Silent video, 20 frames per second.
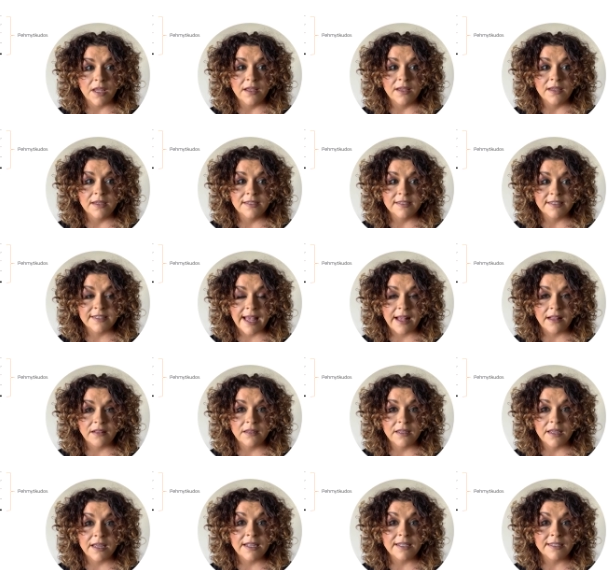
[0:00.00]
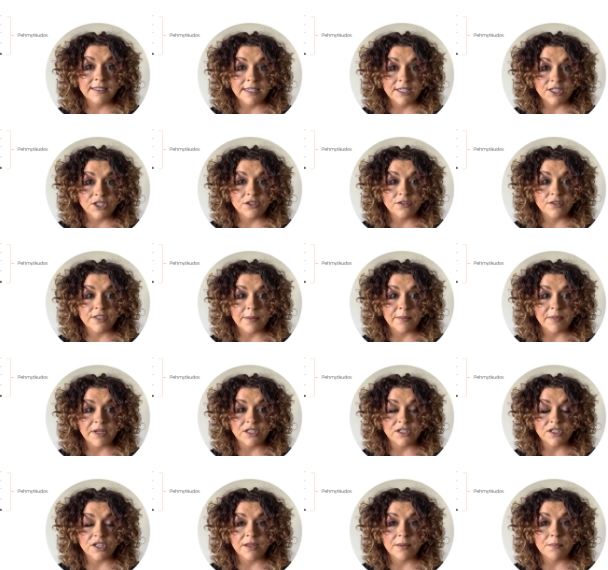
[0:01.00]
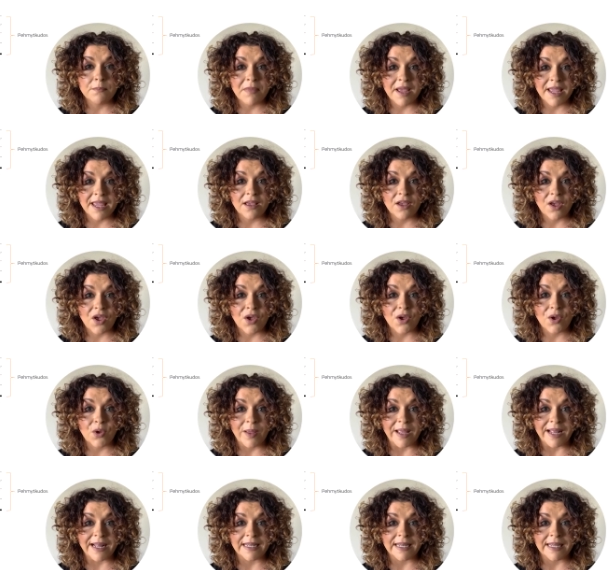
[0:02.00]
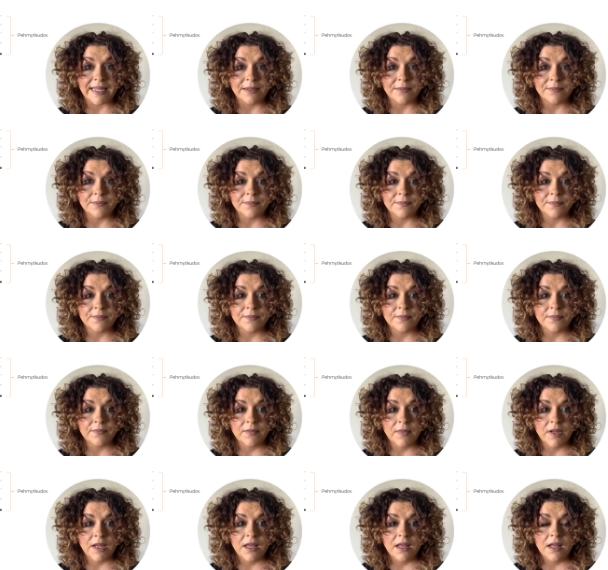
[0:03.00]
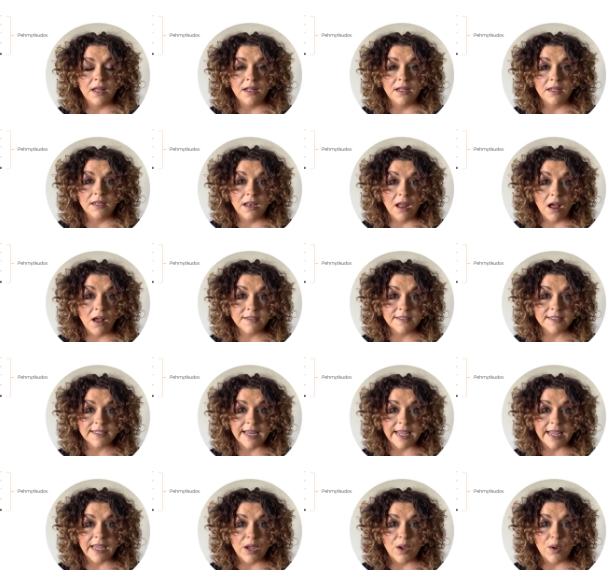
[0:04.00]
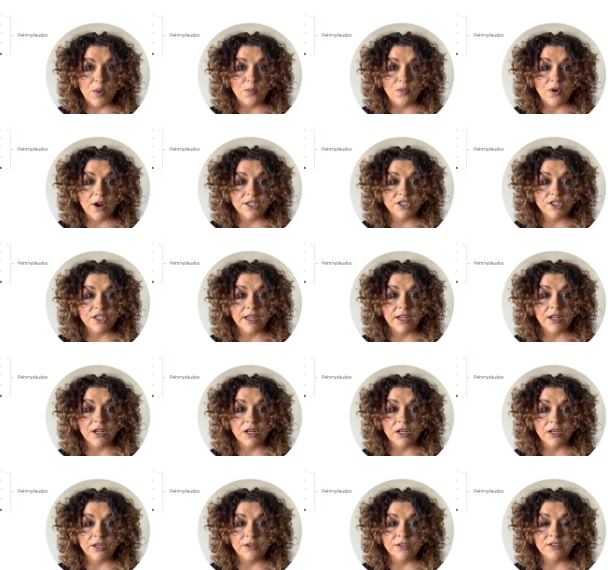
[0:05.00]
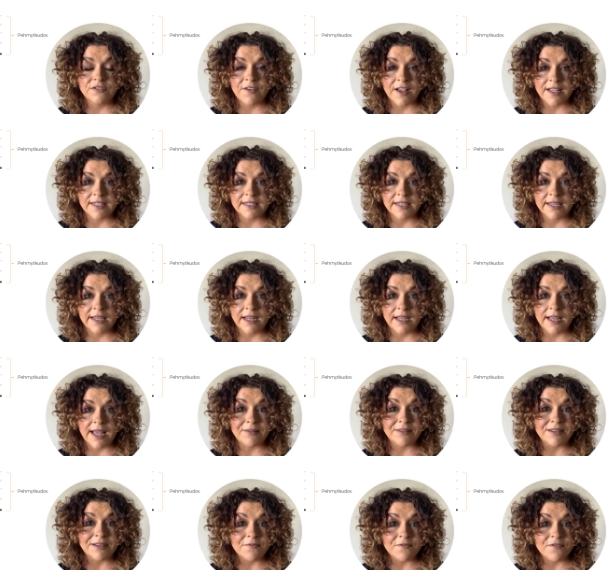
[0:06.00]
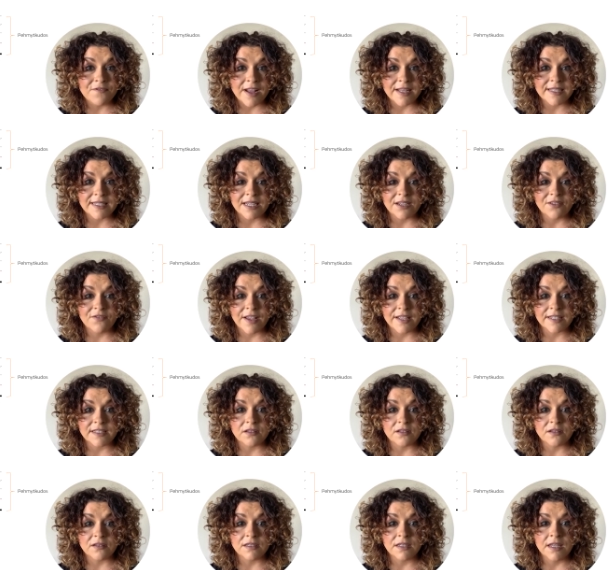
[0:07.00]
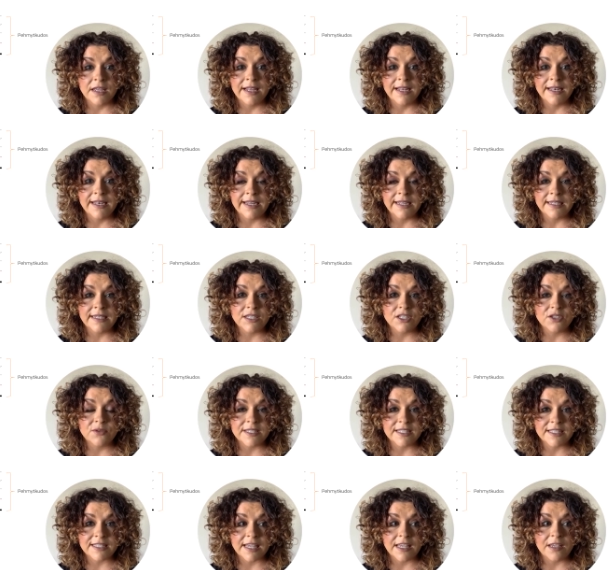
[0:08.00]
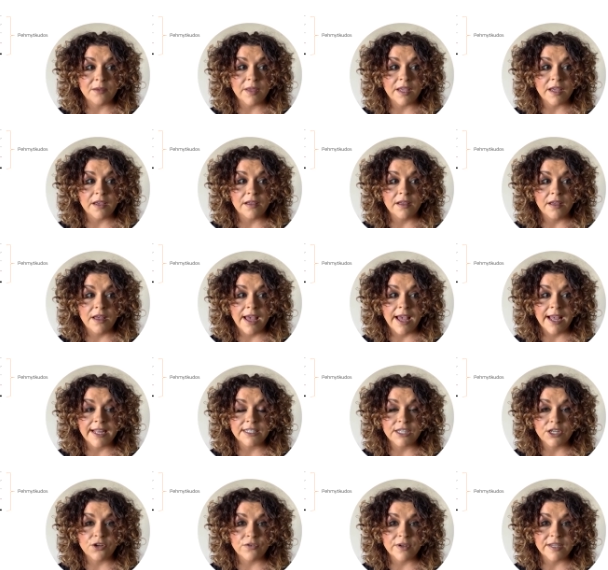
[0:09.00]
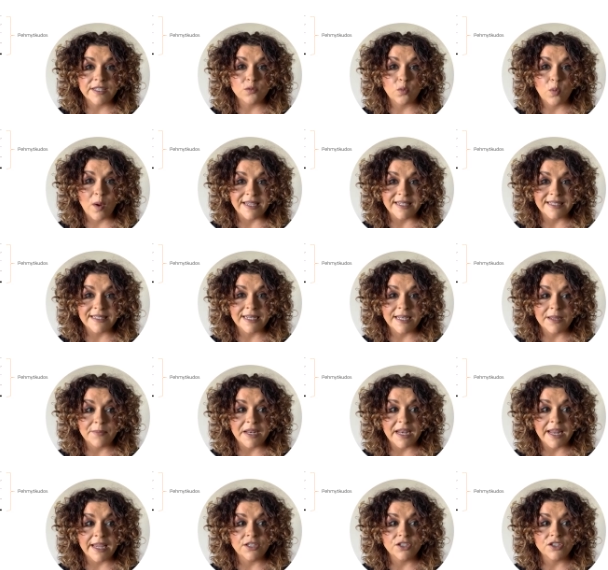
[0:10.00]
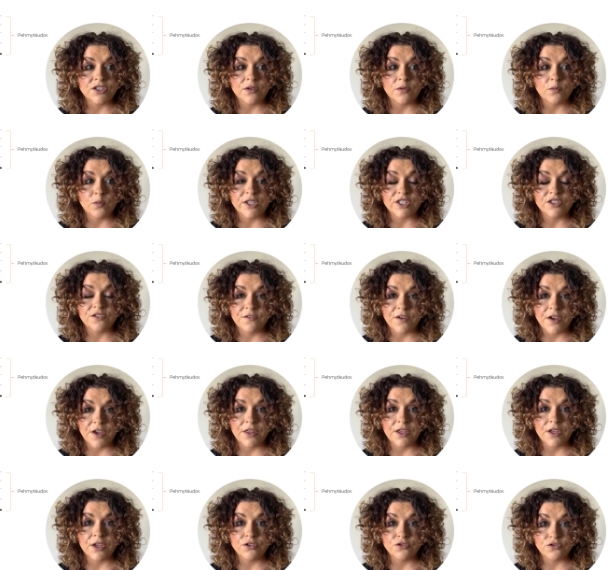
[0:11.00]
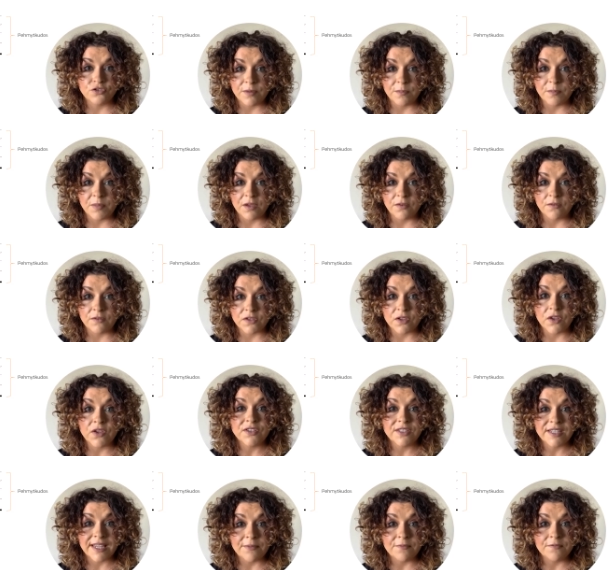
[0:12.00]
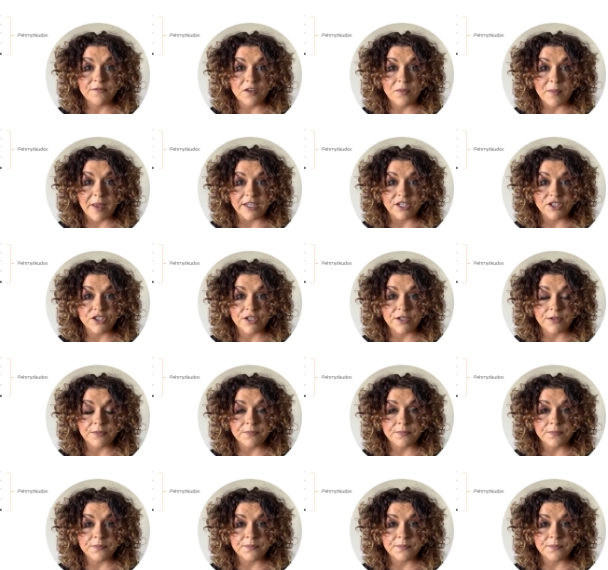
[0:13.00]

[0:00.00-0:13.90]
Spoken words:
Cell and tissue damage may occur quickly. Lastly, pressure occludes vascular and lymphatic vessels, leading to ischemia and decreased waste elimination, which further contributes to inflammation.